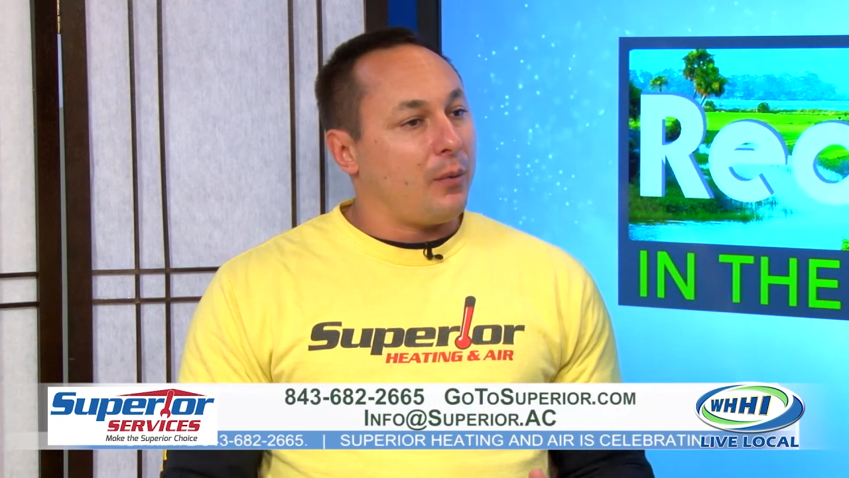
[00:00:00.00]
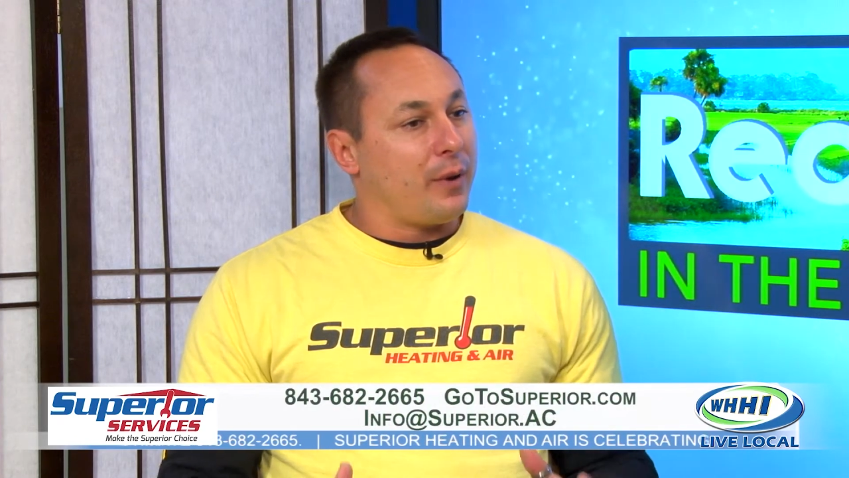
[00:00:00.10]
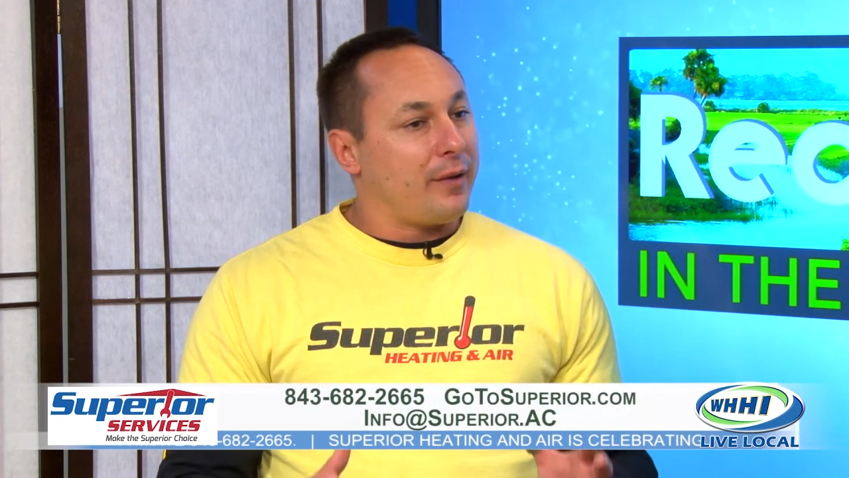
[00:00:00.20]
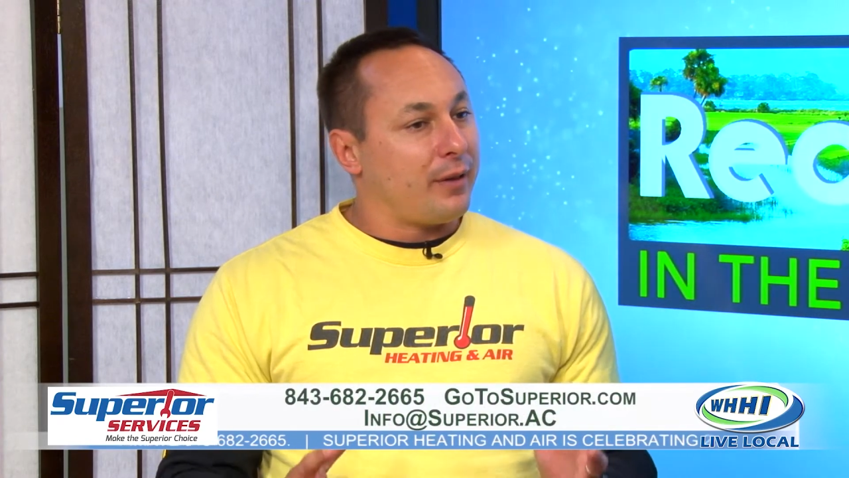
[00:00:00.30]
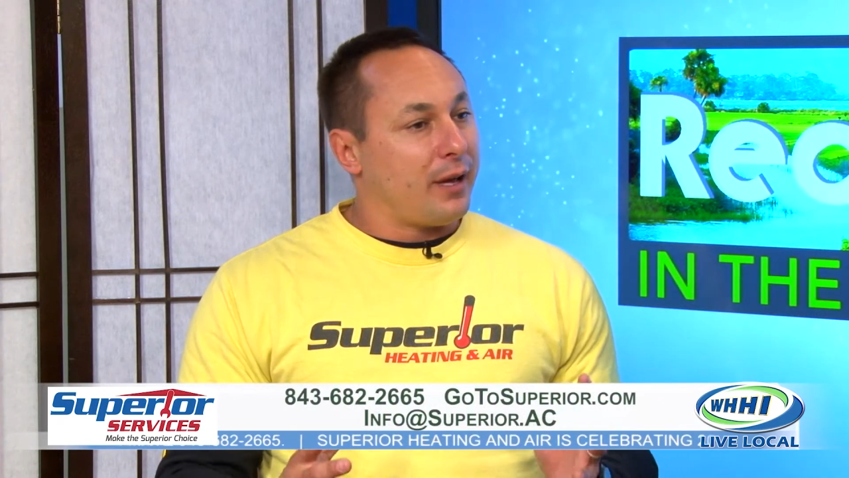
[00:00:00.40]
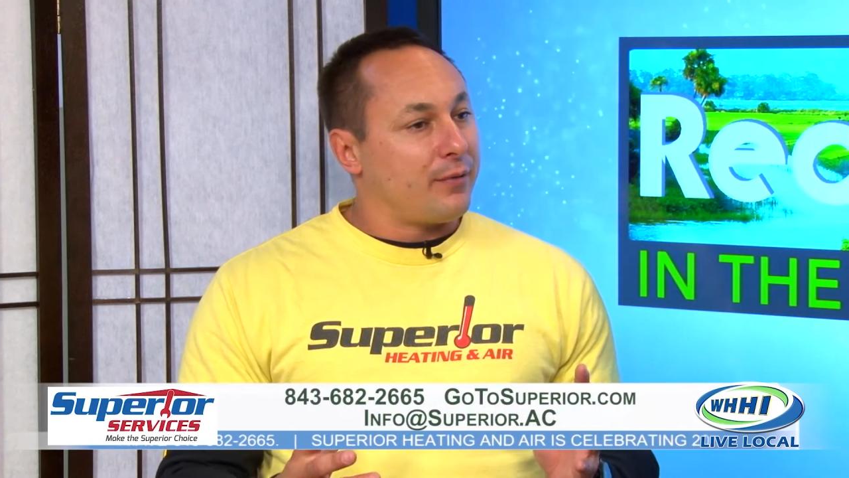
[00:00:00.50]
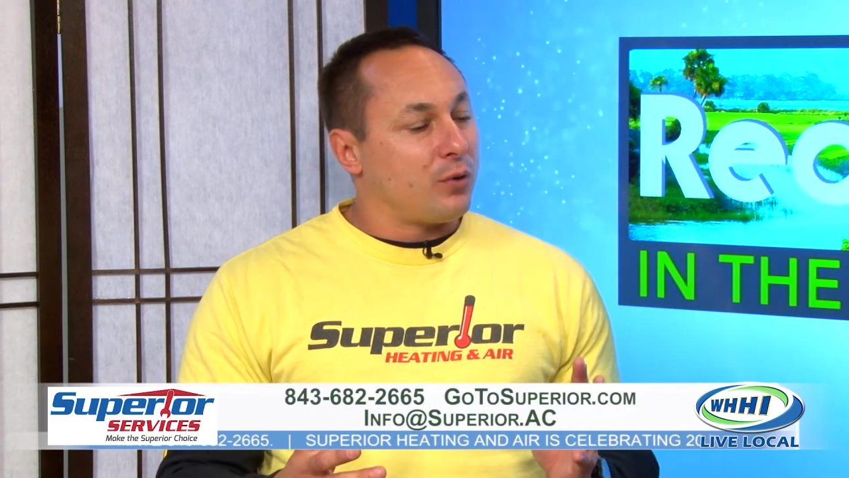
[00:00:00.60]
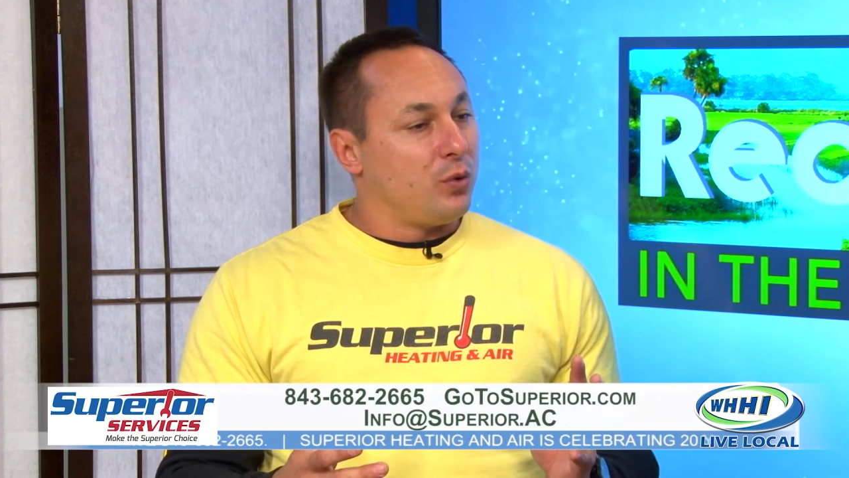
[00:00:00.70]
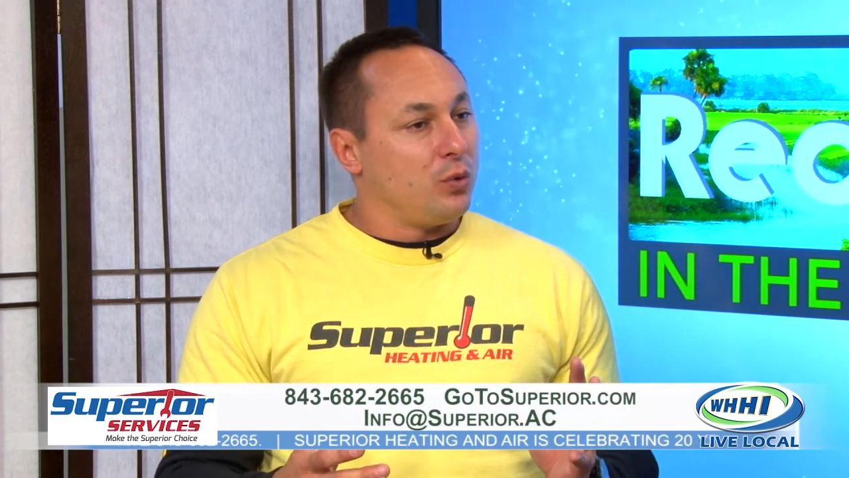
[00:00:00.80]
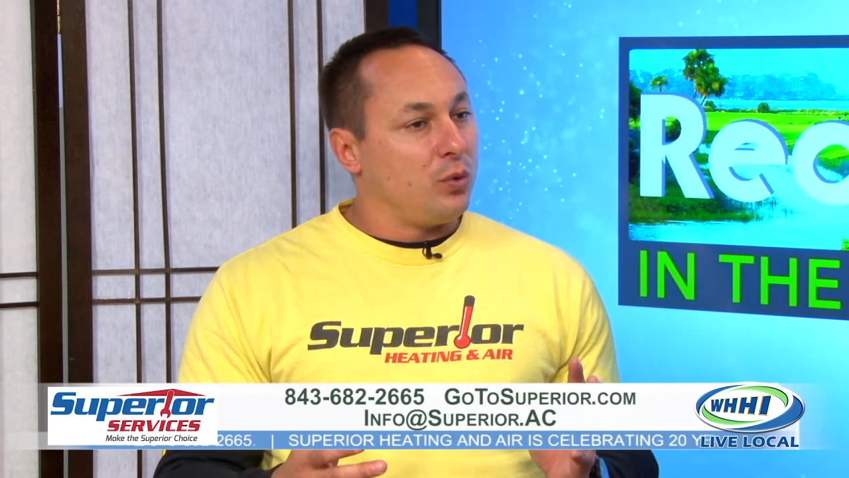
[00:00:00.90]
we have a lot of
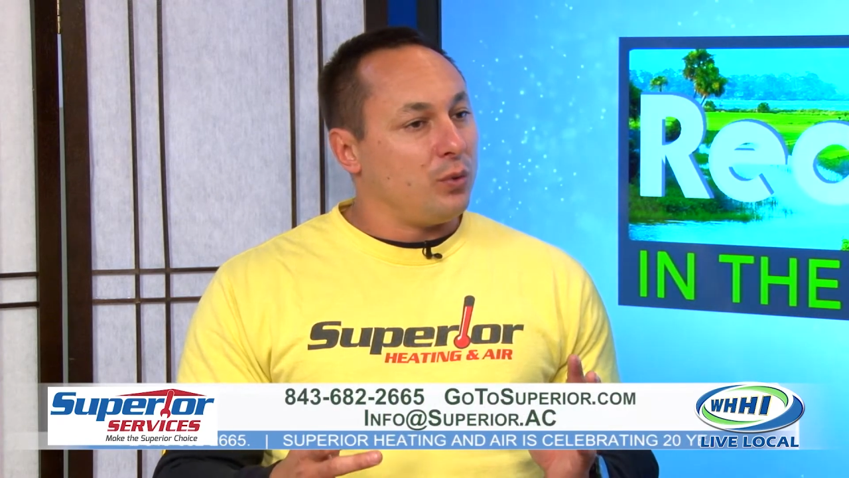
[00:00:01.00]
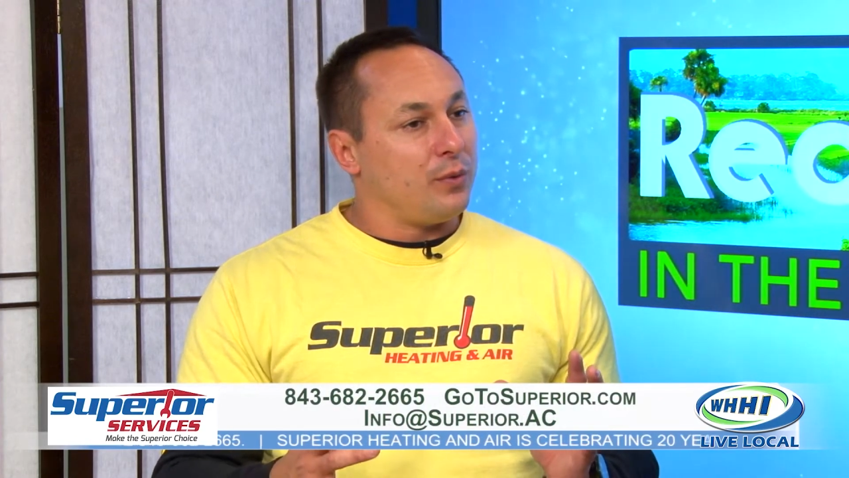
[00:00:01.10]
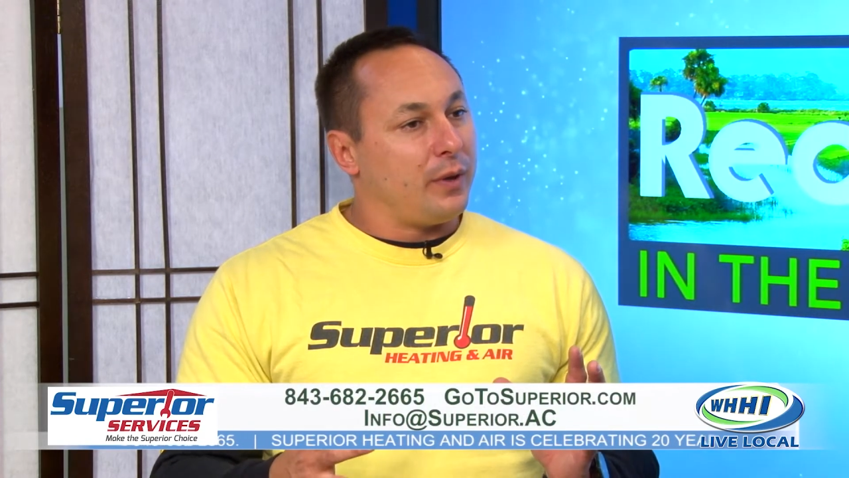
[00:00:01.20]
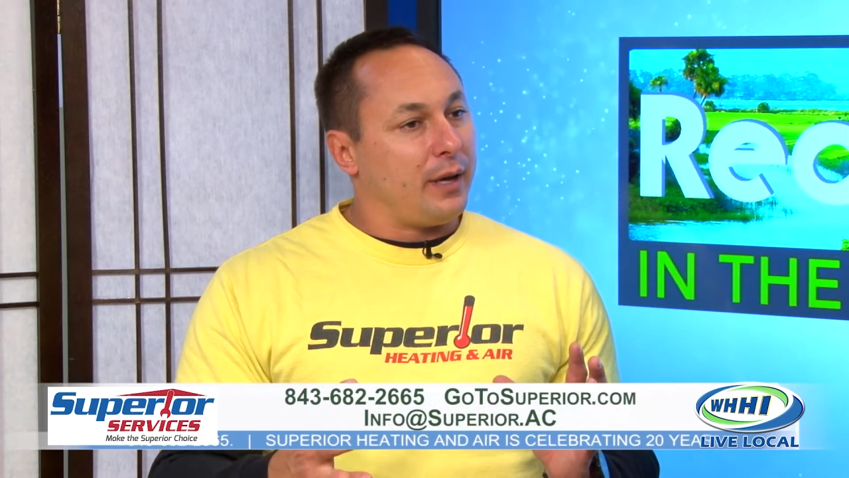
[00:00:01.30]
cool